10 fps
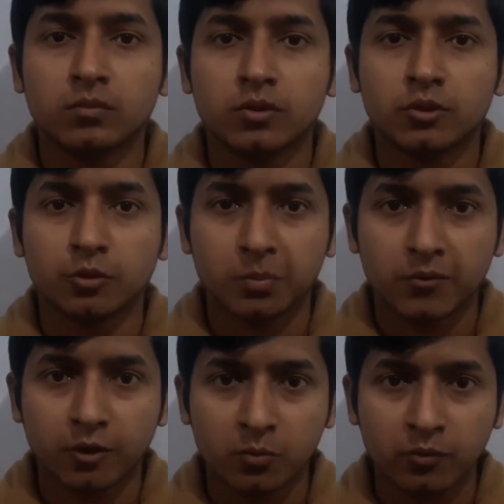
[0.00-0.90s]
So
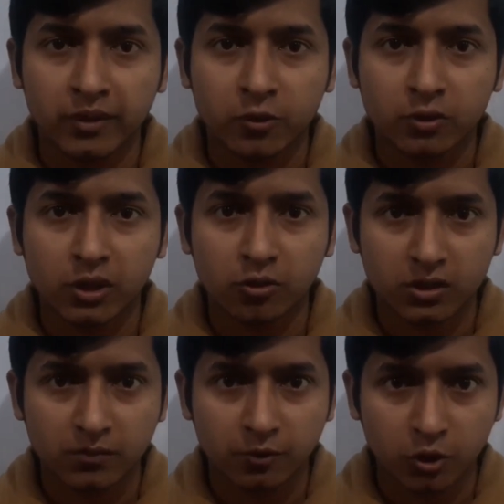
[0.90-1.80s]
before moving to the
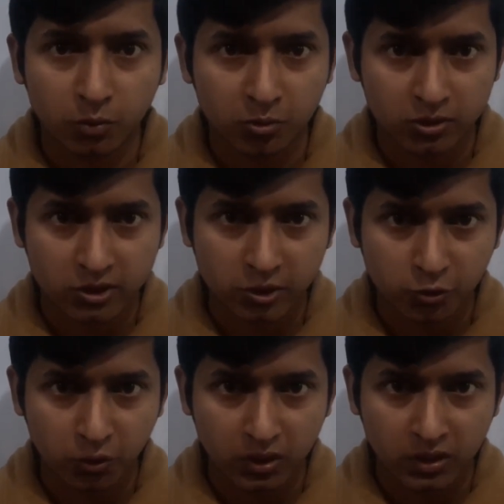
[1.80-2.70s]
algorithm for topological
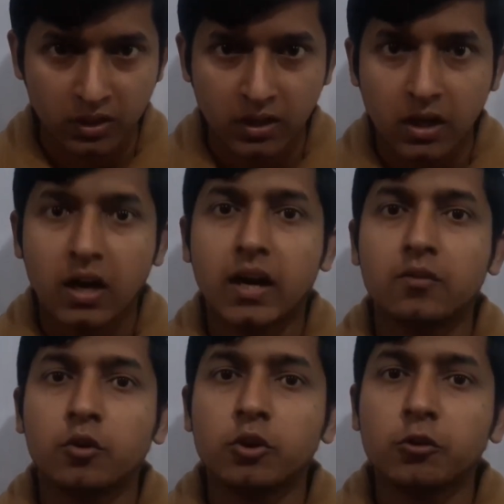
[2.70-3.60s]
sort, I
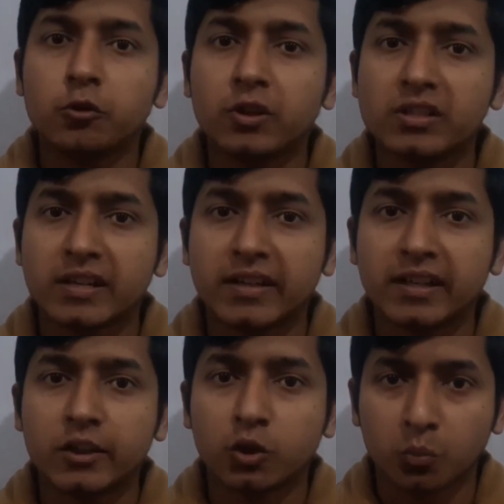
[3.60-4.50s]
want you to understand
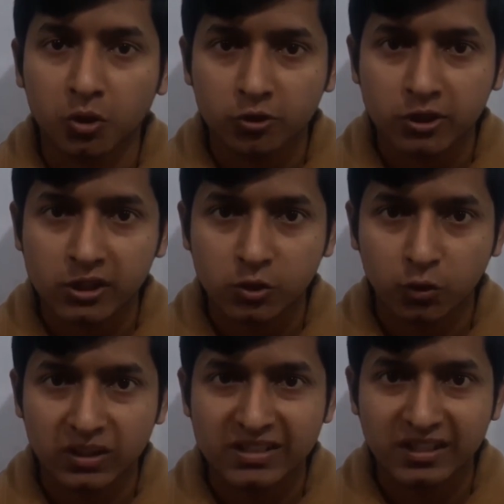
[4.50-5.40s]
that topological sort
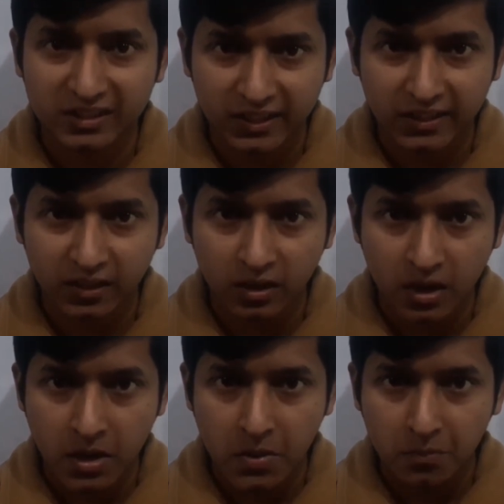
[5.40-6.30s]
is nothing
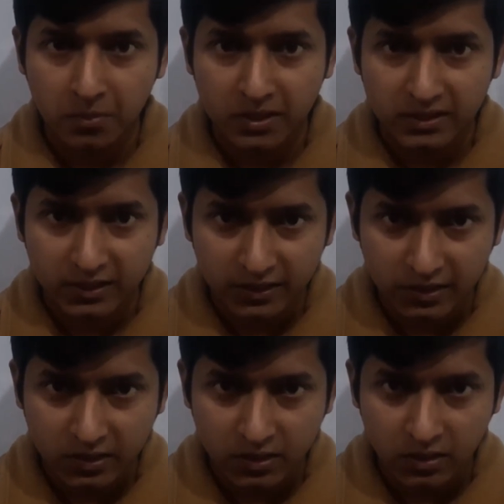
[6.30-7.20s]
but
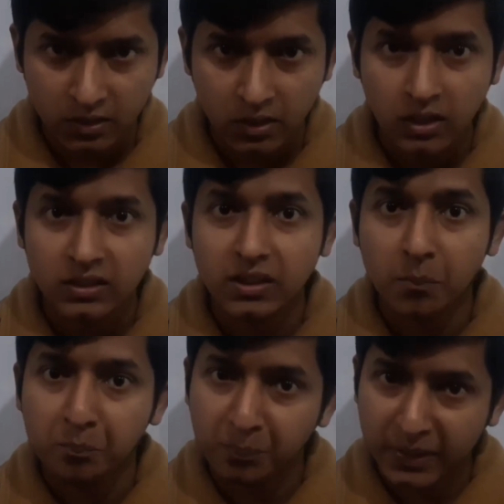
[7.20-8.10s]
just
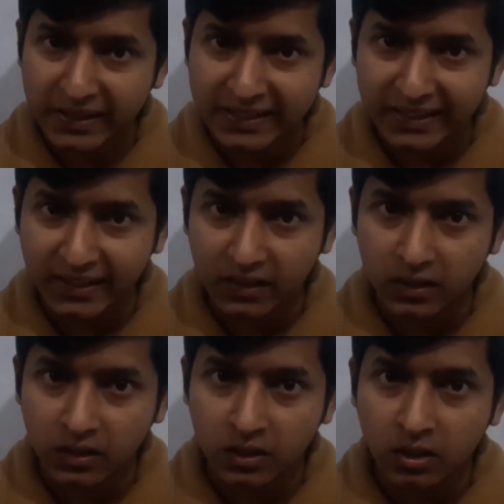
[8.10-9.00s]
the printing
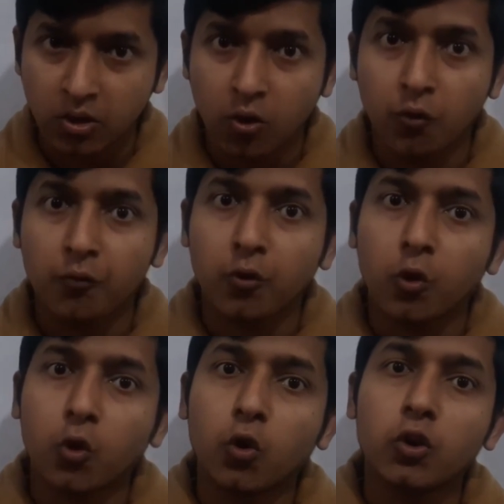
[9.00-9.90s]
of
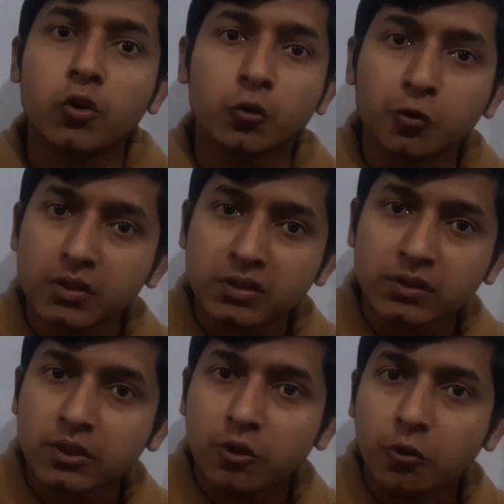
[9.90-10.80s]
all nodes
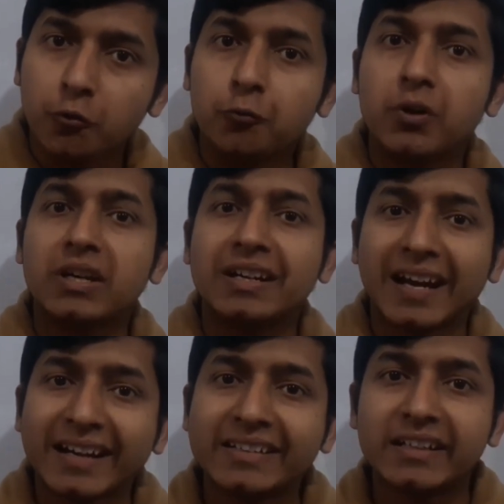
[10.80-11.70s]
of a
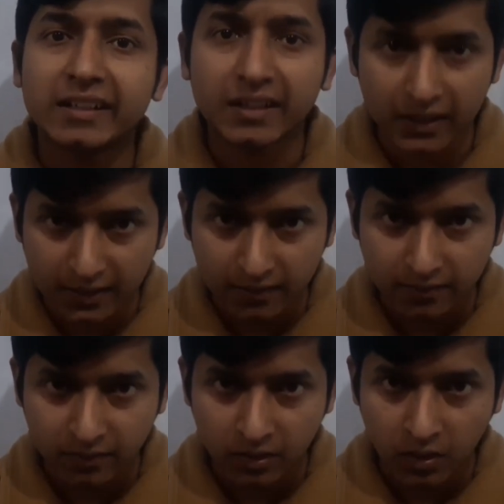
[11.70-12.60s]
directed graph
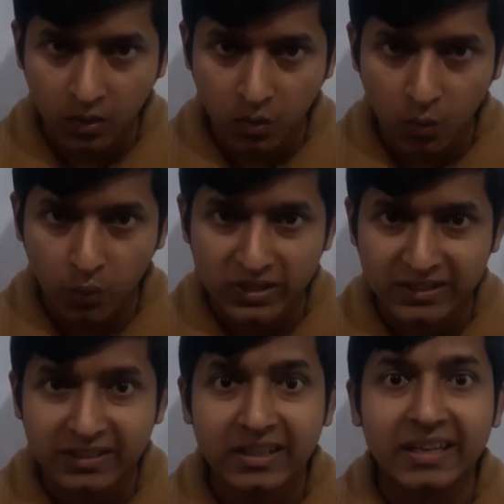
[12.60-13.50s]
which
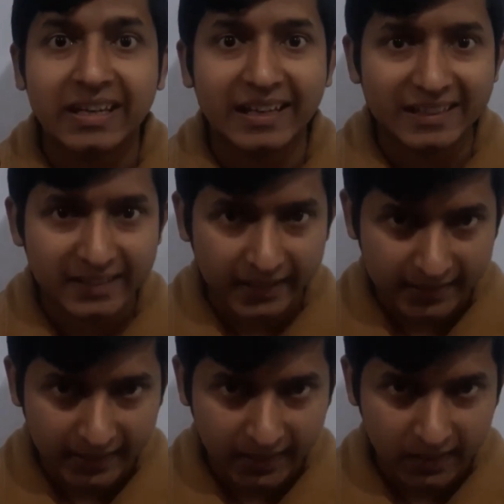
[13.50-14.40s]
is
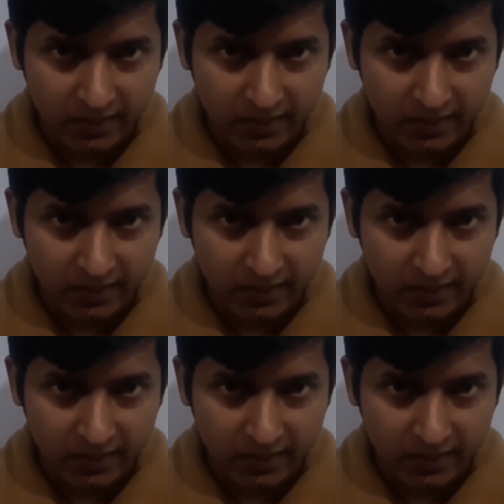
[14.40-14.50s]
acyclic,